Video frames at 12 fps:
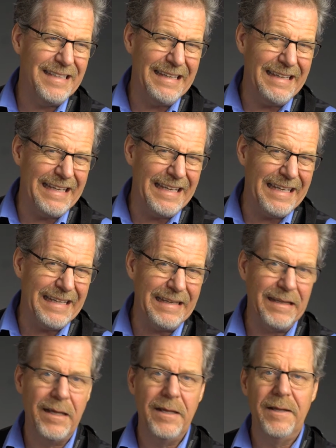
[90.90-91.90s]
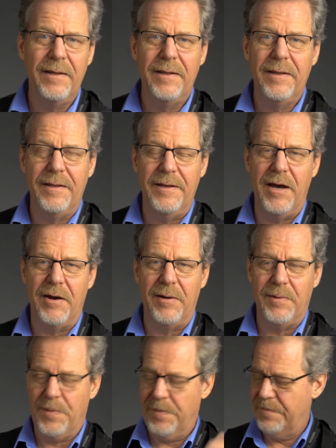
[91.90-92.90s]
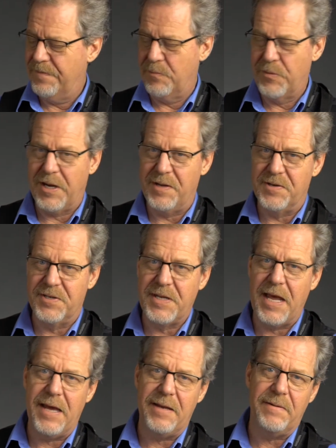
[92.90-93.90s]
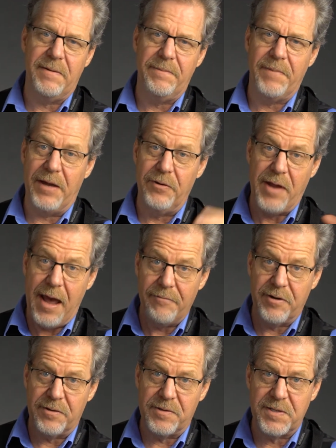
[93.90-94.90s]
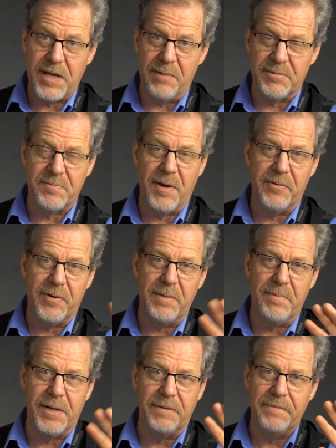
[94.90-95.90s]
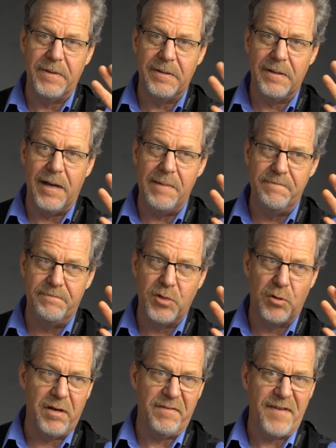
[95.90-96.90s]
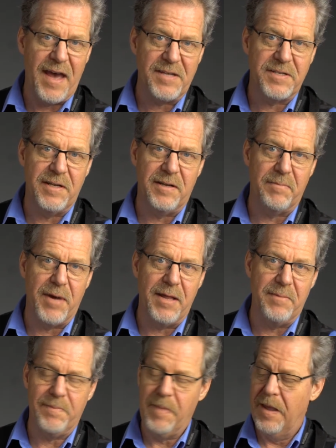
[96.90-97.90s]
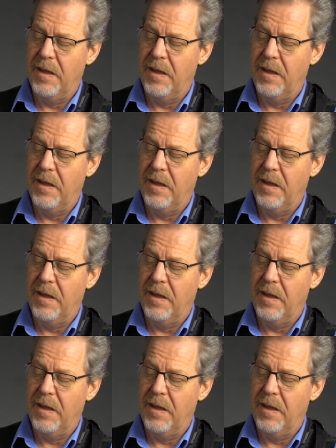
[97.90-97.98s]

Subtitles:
Now, from what I understand, I don't have one of those cameras, by the way, but I'm totally fascinated by them.